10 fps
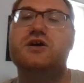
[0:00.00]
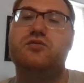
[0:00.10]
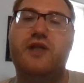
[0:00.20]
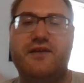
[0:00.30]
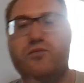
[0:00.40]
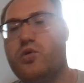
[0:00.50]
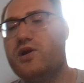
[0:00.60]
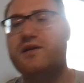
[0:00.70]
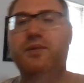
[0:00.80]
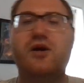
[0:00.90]
like
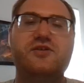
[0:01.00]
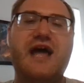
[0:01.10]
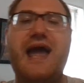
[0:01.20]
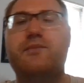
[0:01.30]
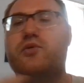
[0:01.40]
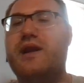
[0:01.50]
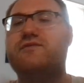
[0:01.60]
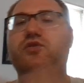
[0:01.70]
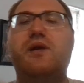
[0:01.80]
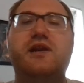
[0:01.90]
work part time or
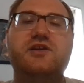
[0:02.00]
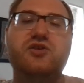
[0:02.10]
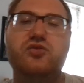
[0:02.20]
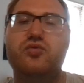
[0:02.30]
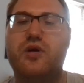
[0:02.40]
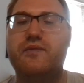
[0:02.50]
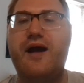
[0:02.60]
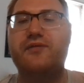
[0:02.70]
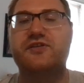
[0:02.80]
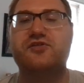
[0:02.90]
whatever you want to do
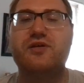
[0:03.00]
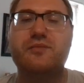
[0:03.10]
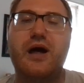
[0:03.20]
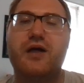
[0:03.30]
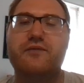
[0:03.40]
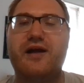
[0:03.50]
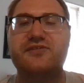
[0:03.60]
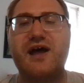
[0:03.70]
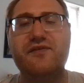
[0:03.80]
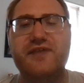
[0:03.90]
around the strip mall around
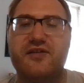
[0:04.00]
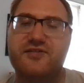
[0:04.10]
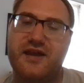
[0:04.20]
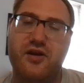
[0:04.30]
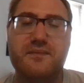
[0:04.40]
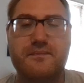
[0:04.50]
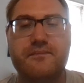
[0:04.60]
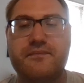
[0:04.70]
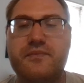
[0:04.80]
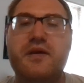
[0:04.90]
Southdale Center.
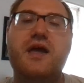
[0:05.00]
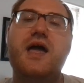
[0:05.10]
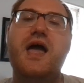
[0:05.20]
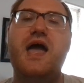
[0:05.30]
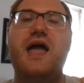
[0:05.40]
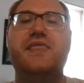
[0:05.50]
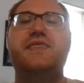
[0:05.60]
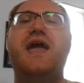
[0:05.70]
And